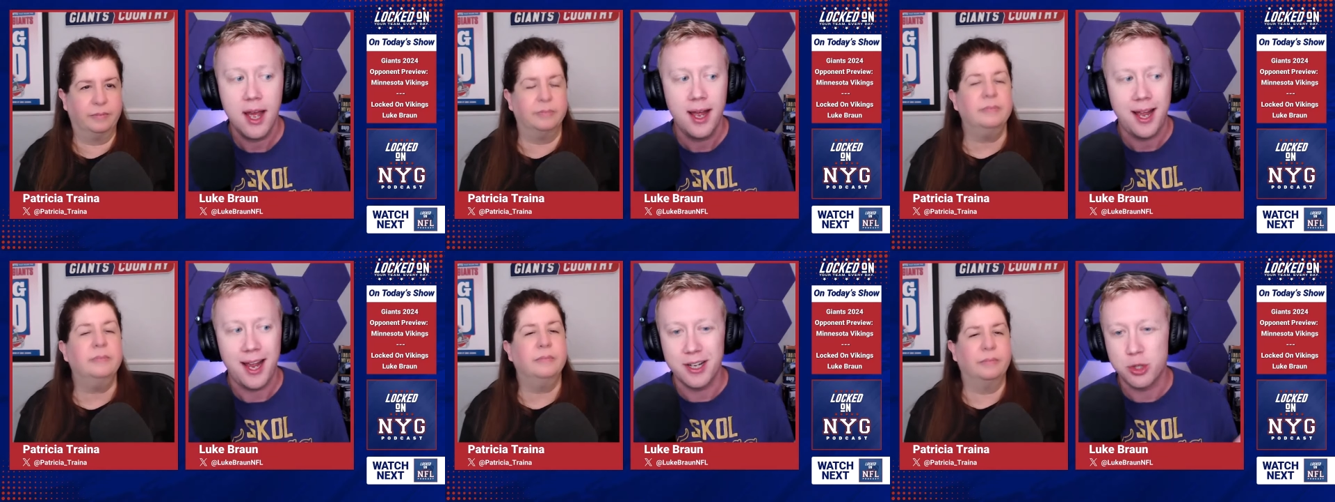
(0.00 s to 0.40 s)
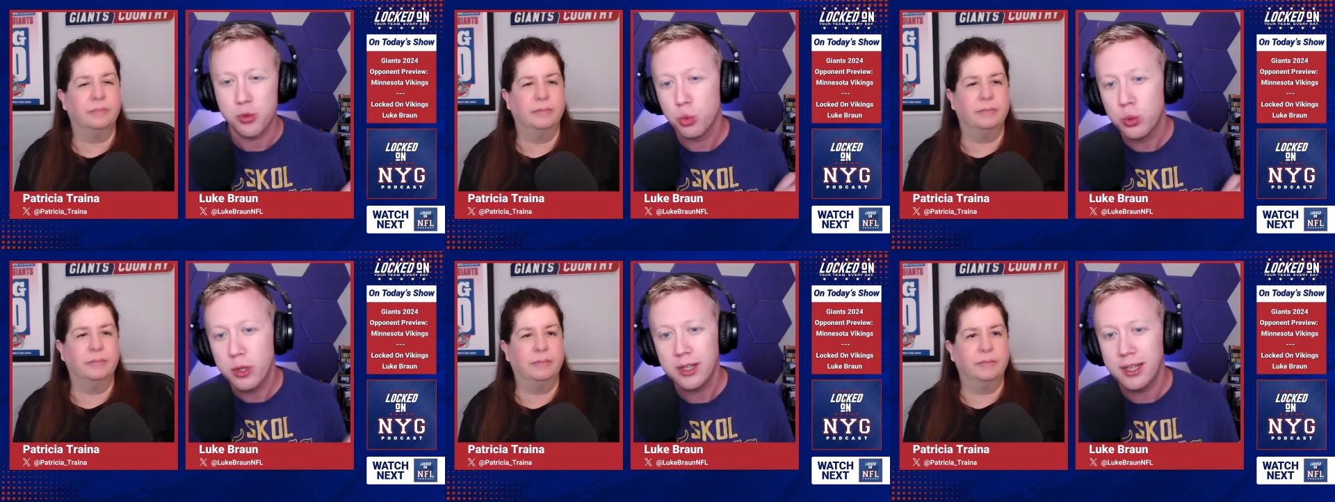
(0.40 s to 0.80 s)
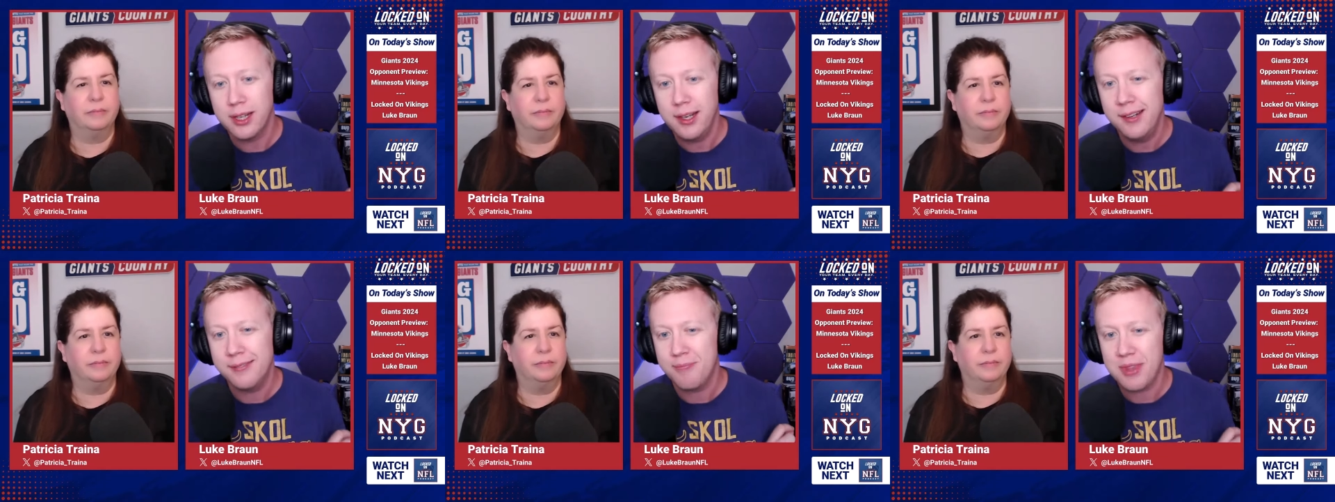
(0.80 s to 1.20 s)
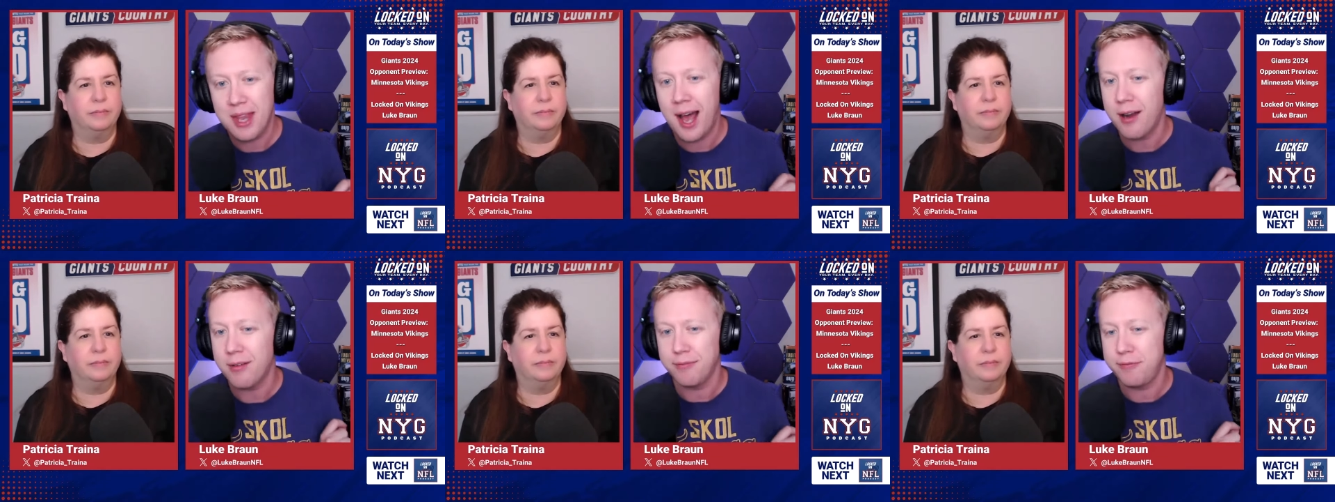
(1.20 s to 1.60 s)
Speaker 1: And it's really
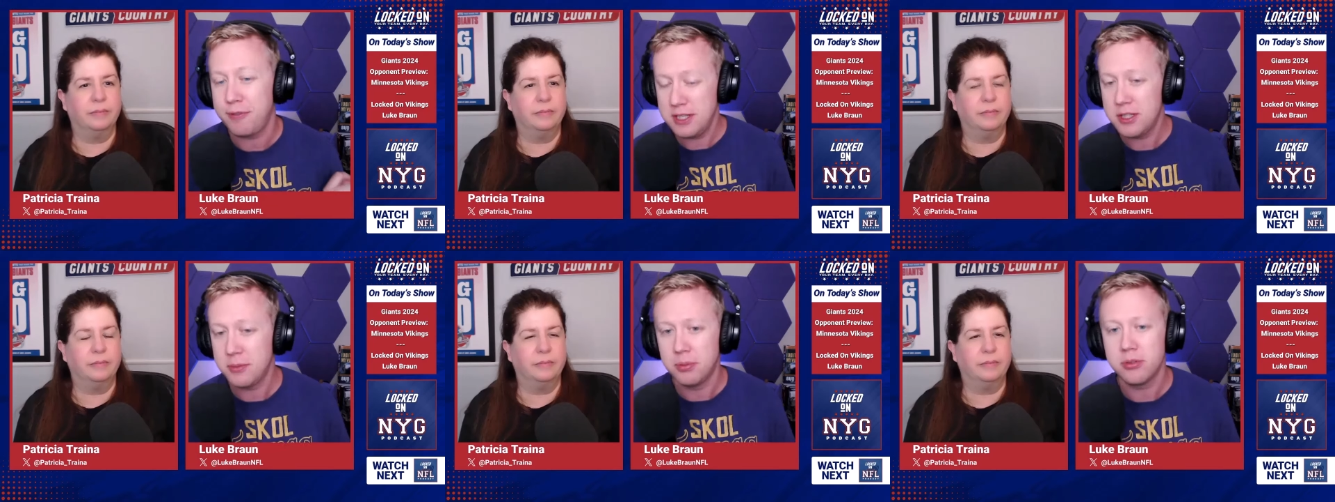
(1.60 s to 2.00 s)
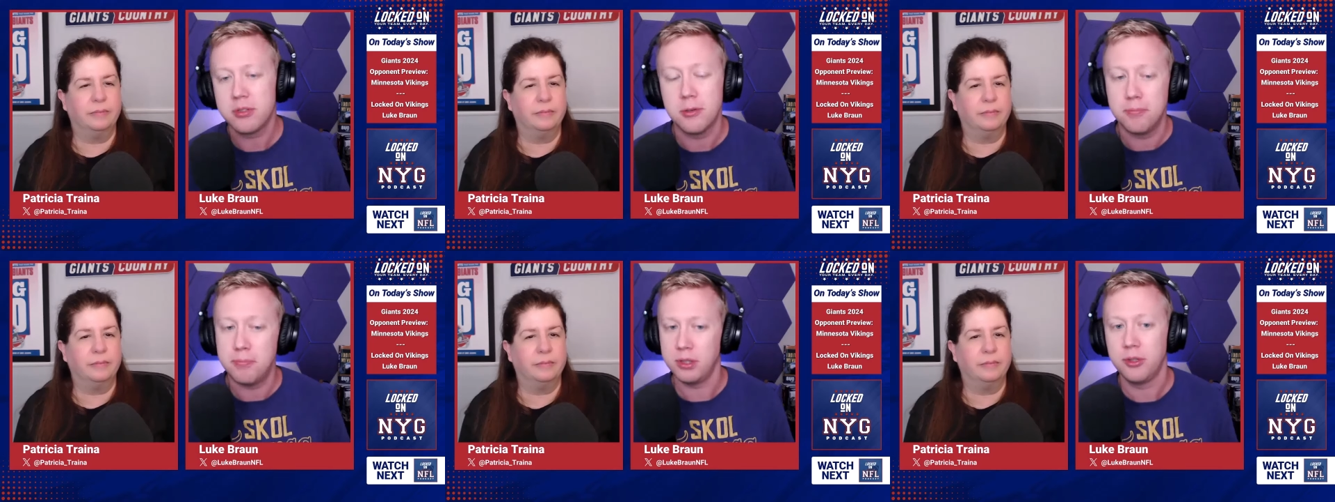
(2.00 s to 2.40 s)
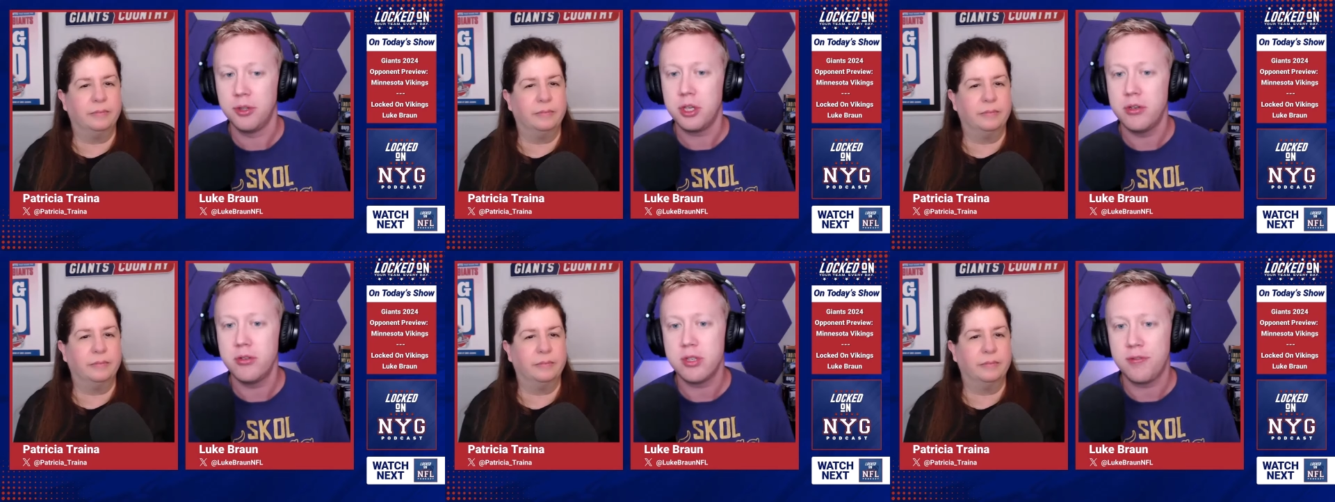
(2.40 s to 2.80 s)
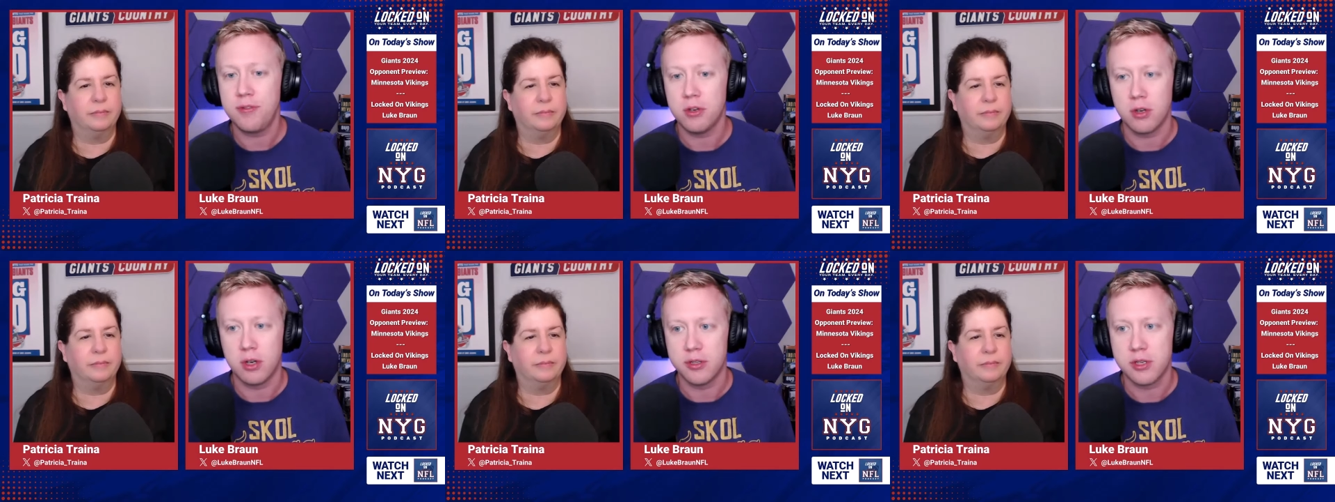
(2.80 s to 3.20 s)
not feasible to build those if you're
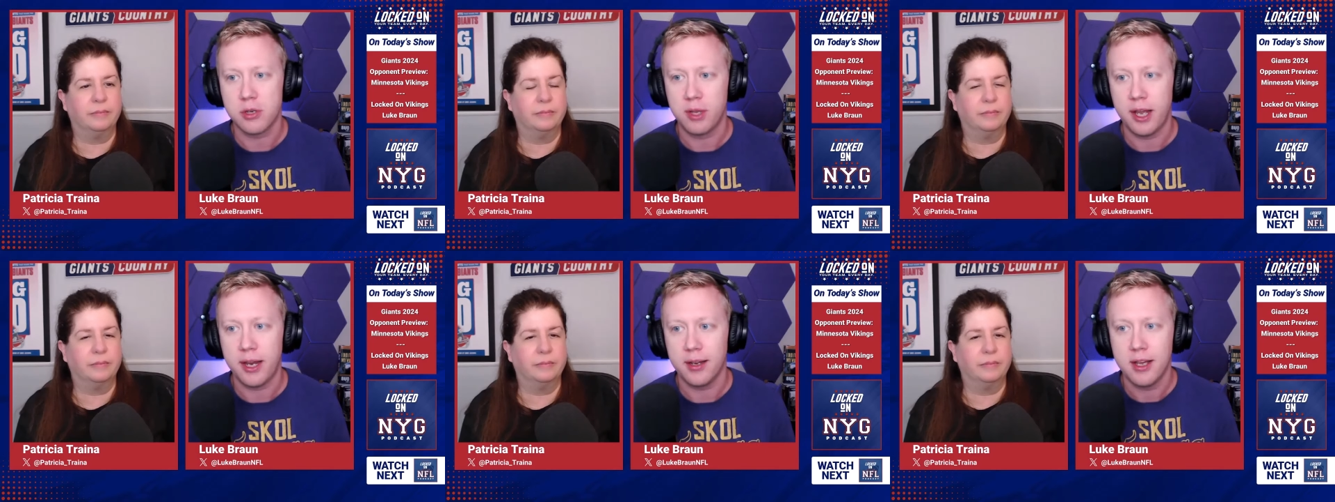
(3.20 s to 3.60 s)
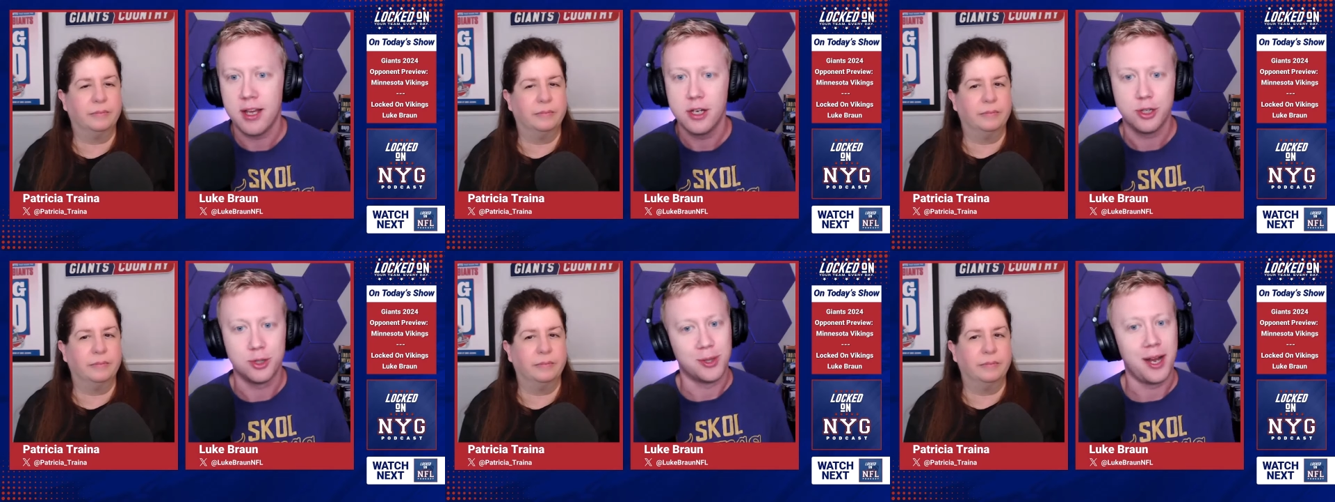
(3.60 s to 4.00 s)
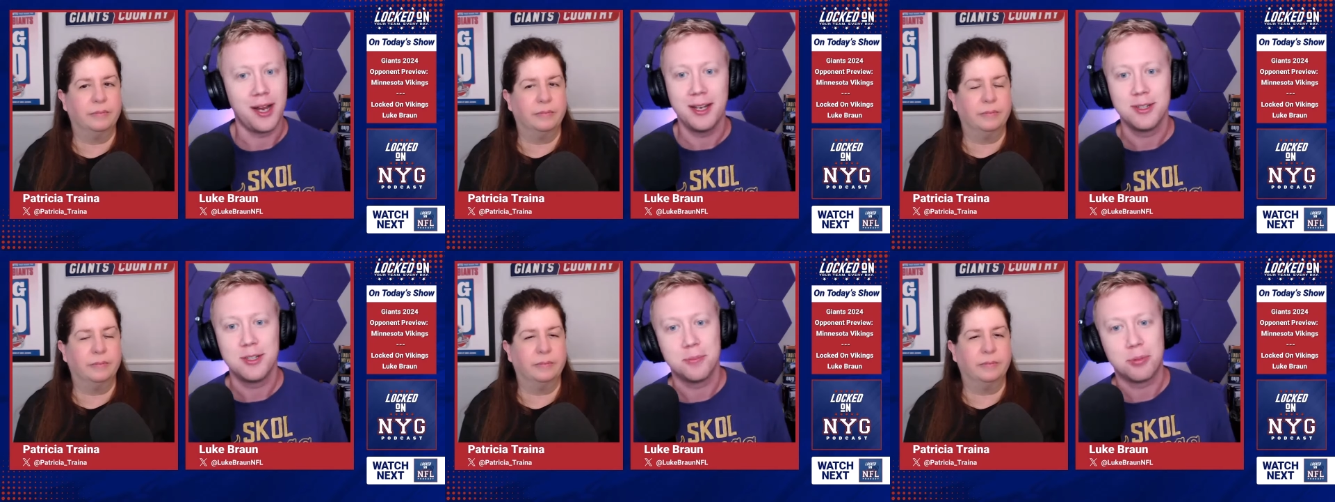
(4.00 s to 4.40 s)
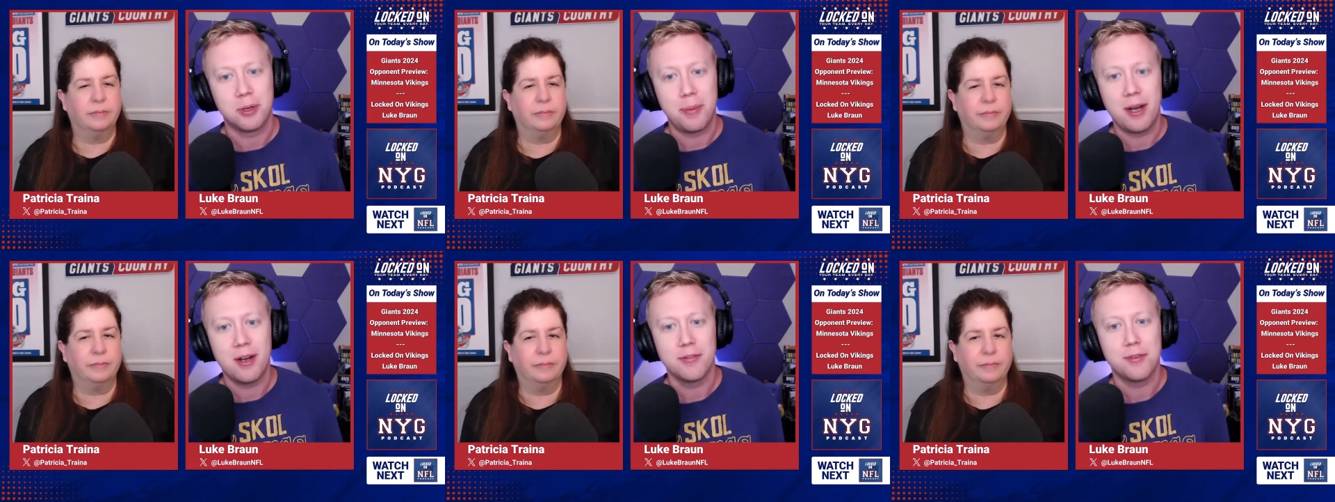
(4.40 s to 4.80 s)
also, like, trying to
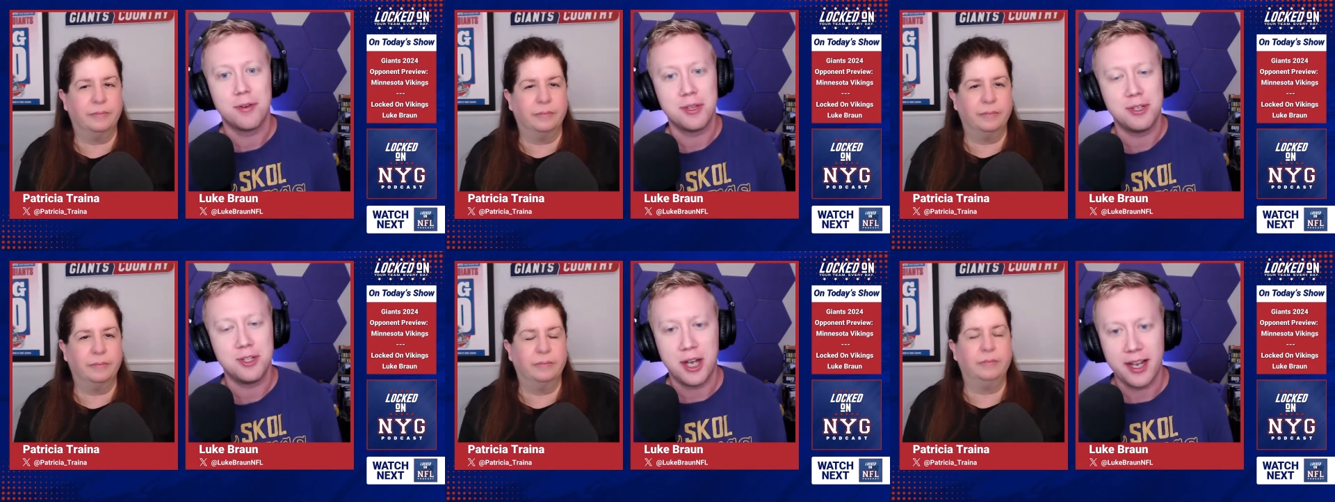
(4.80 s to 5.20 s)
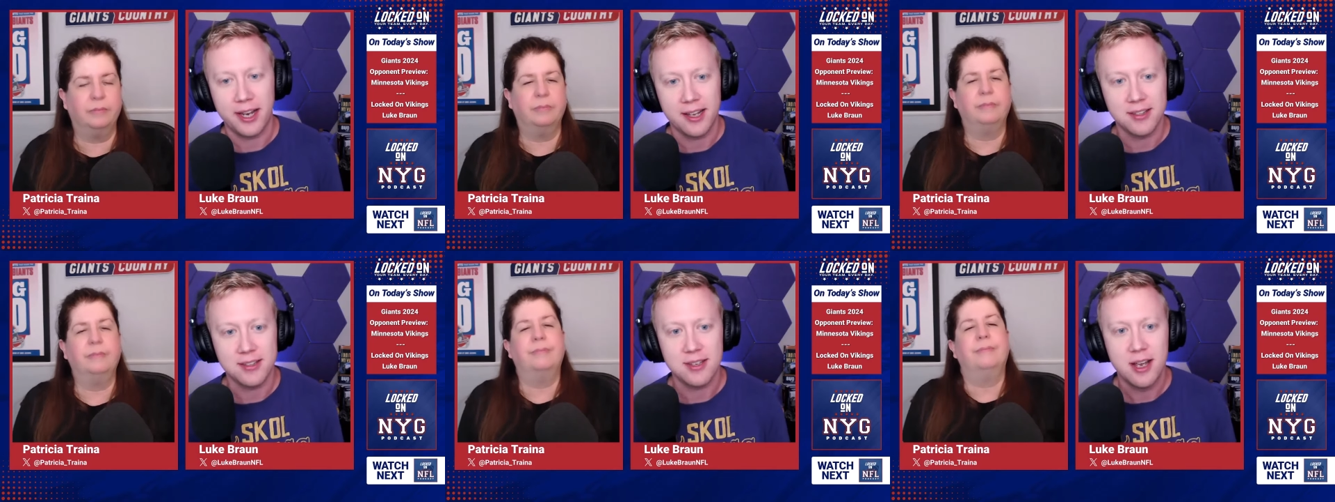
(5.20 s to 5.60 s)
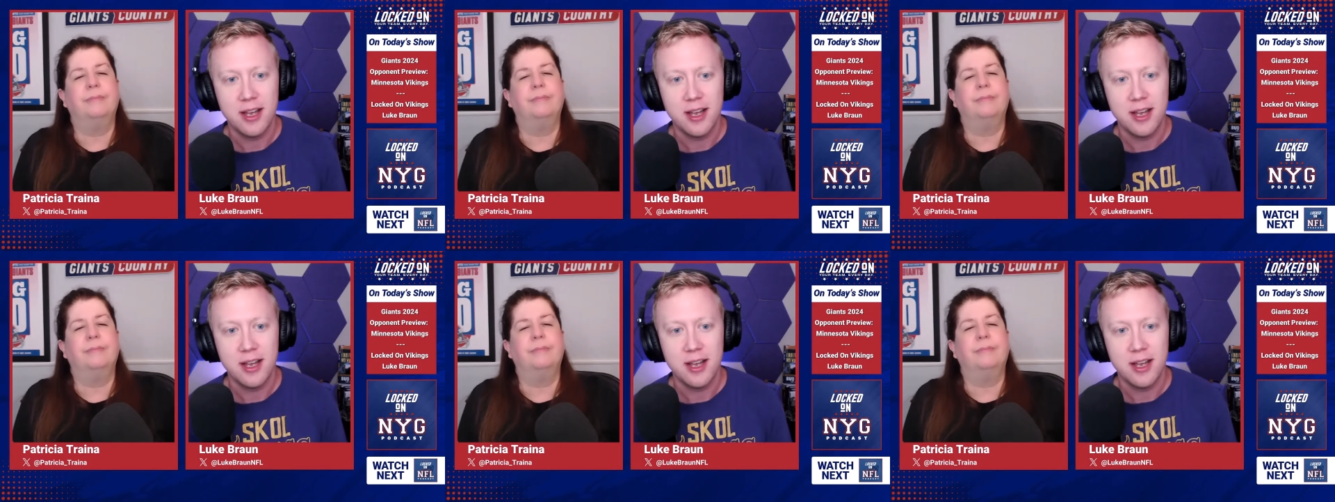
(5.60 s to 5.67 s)
prepare for the Giants.